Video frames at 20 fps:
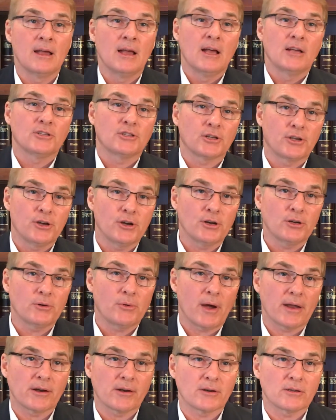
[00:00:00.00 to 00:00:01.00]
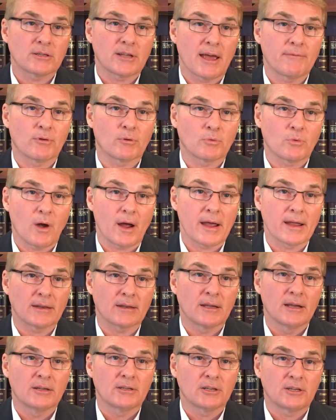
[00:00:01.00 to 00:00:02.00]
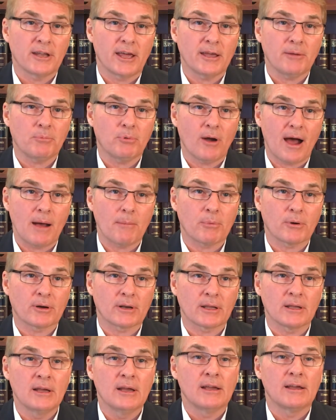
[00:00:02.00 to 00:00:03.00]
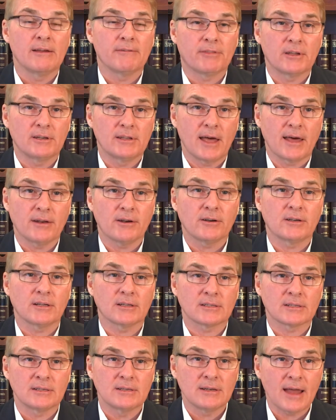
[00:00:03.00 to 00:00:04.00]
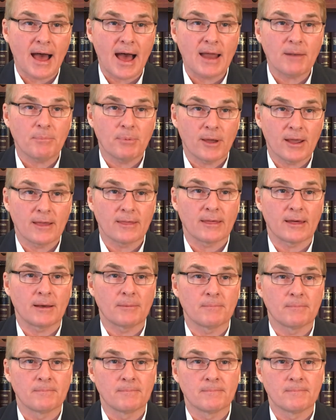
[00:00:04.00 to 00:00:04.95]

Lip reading: Secured creditors have a right to take property if the debtor does not pay them.